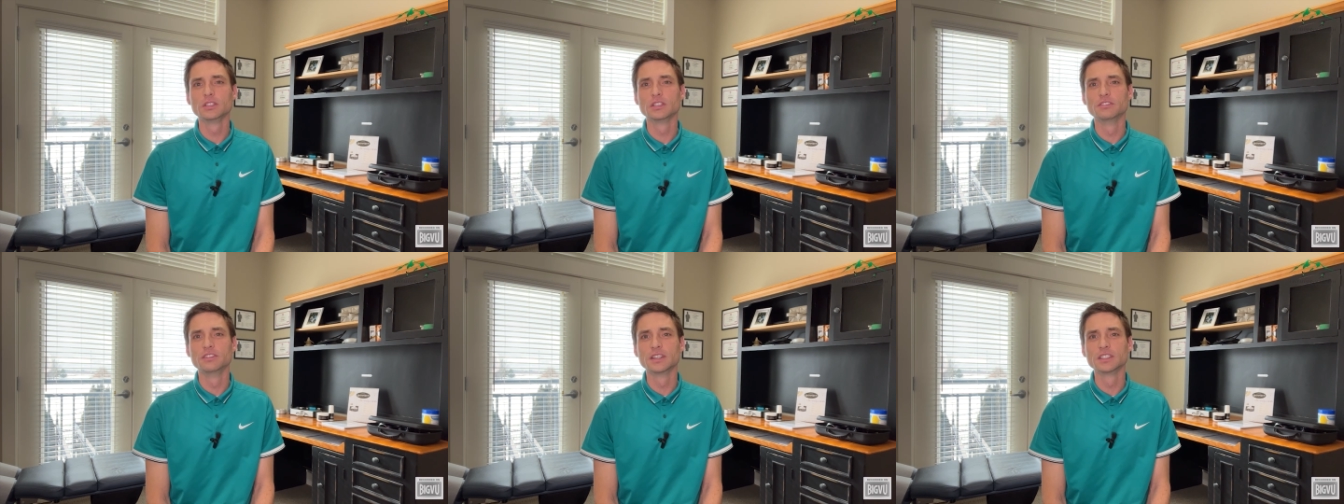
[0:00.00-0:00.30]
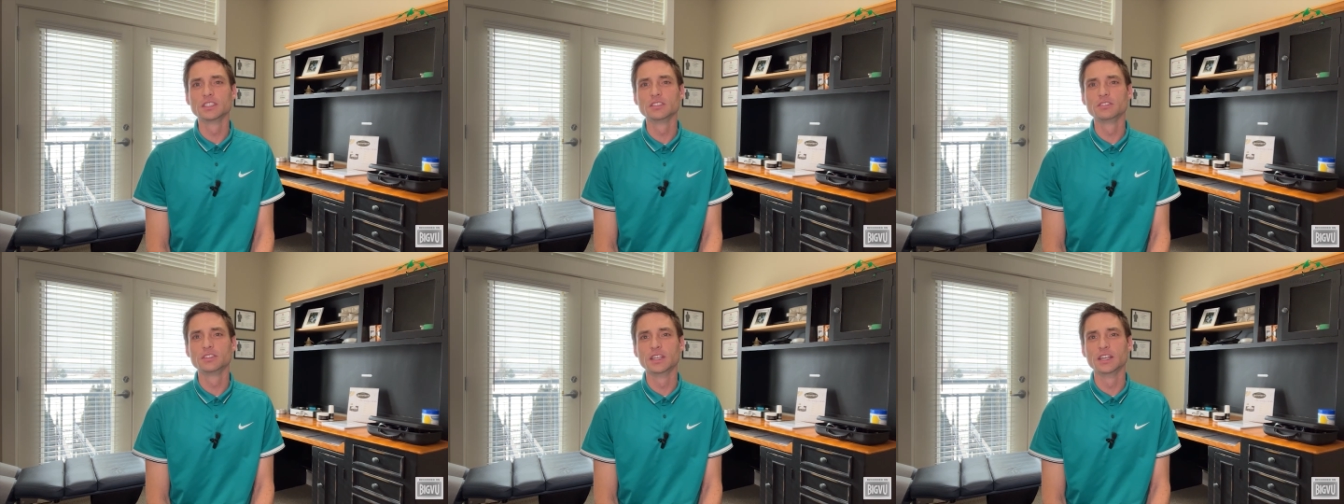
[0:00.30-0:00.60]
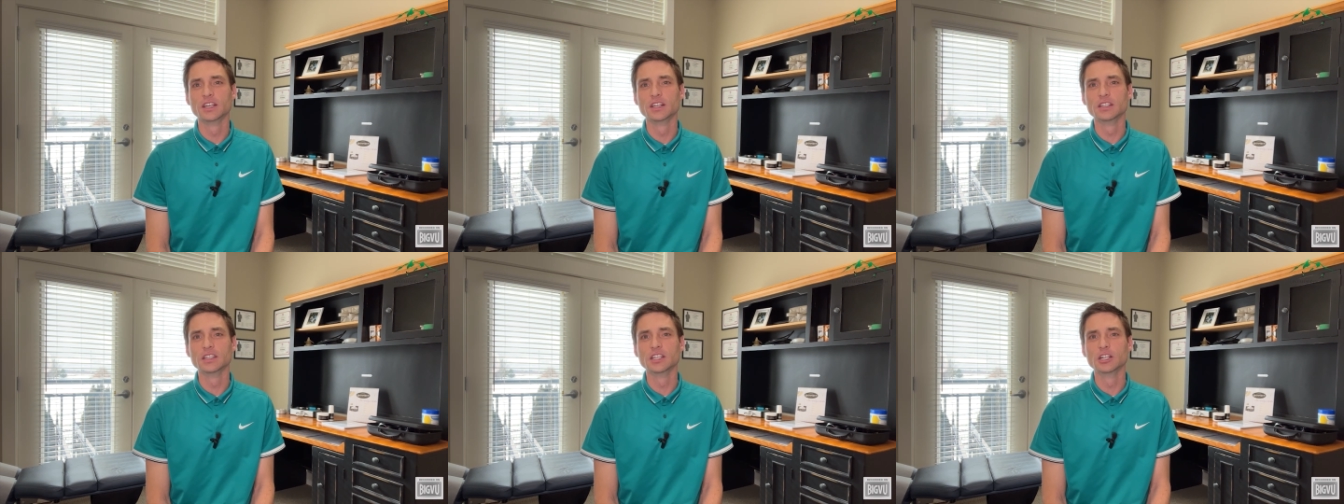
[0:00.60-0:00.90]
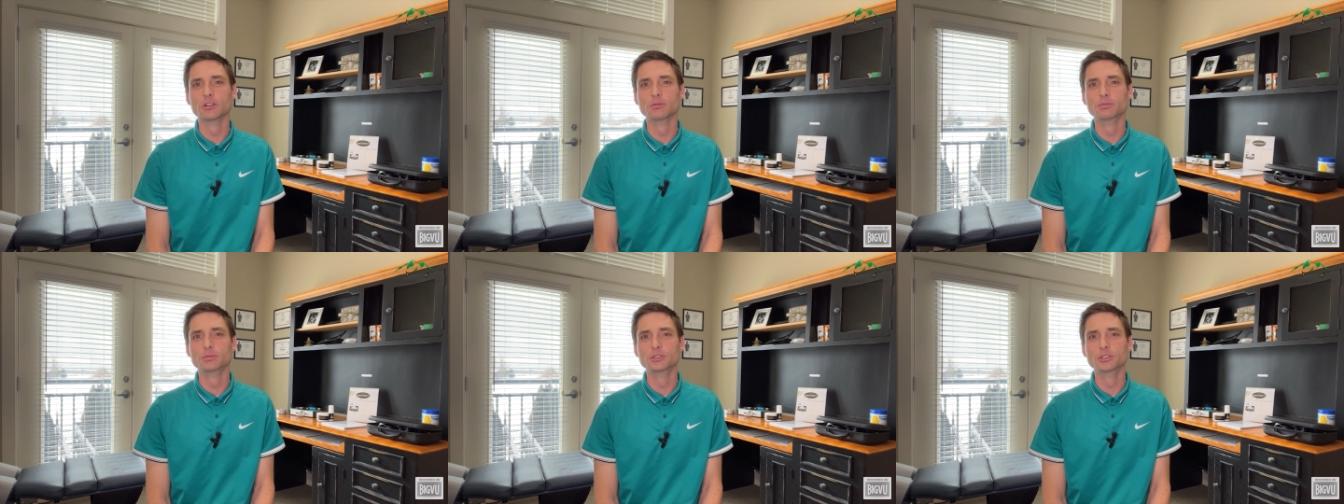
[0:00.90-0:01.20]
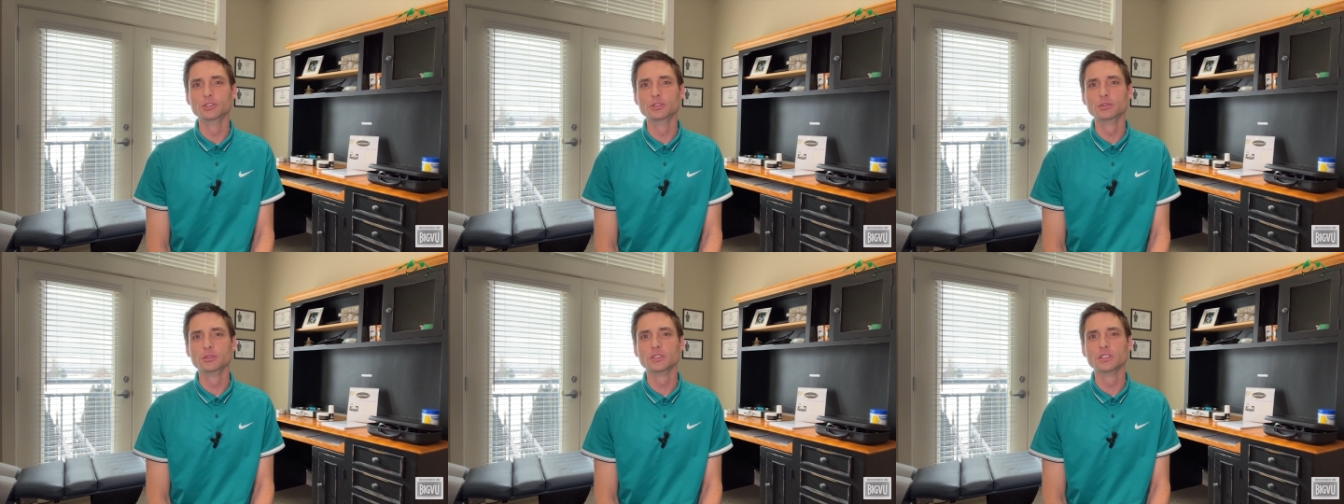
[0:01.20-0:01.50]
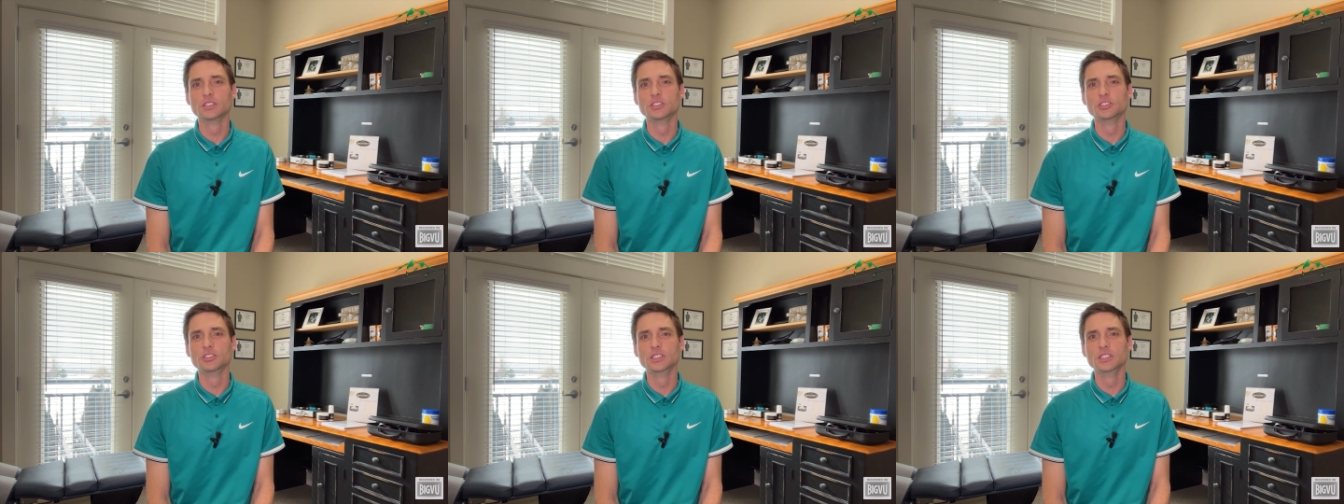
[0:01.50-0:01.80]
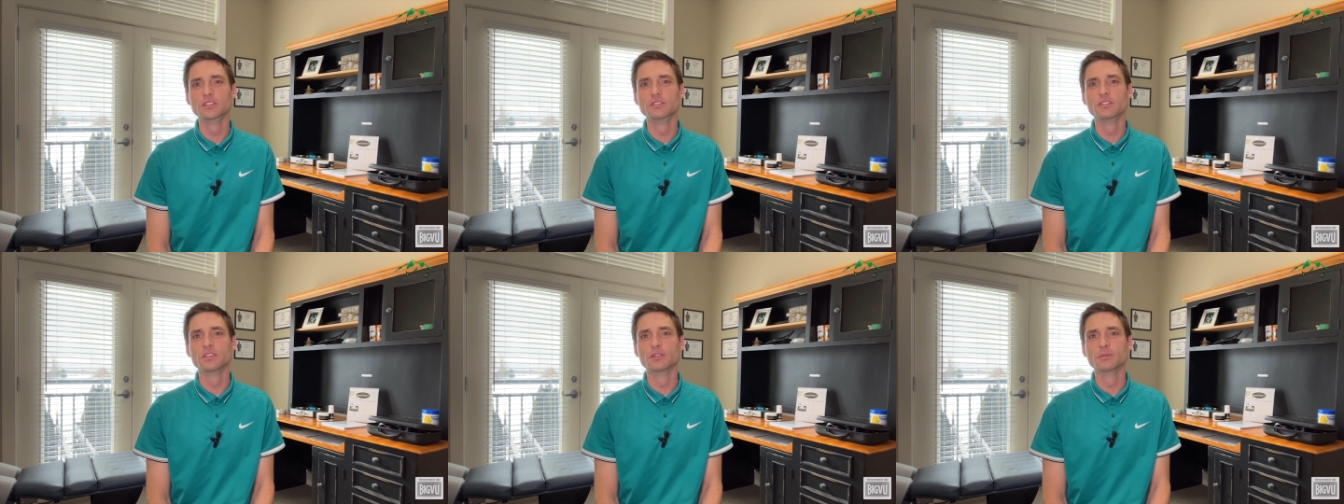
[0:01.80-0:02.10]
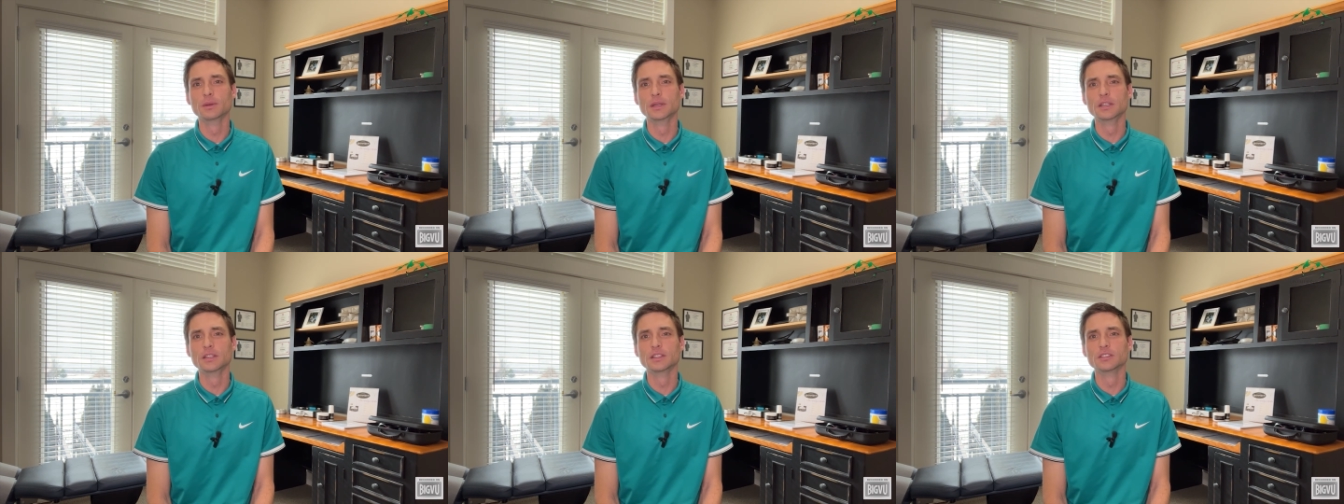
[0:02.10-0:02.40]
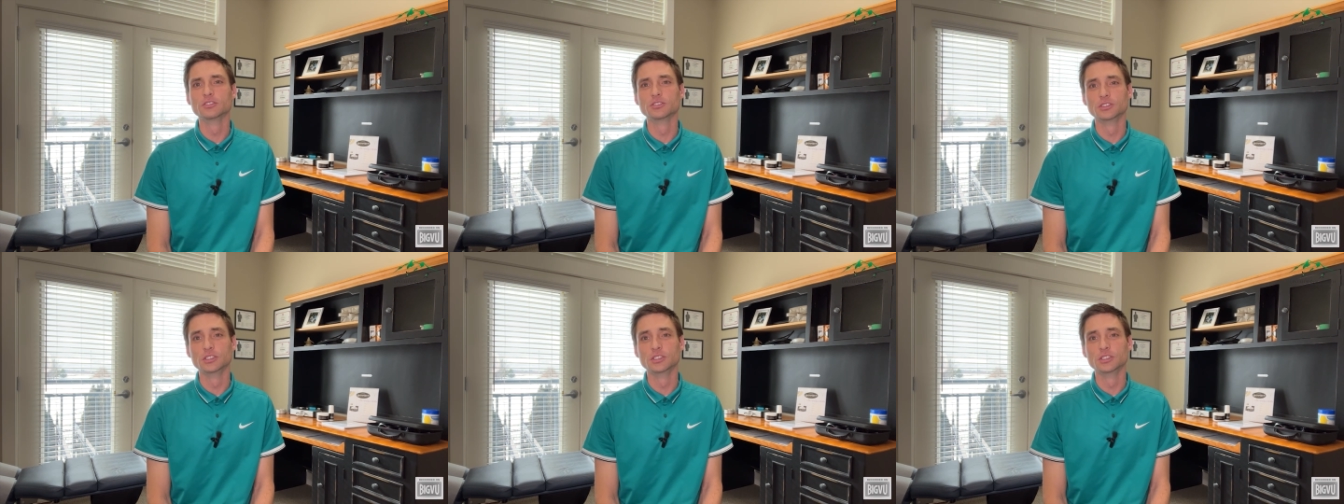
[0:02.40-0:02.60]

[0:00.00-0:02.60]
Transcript: and effective care to help you achieve the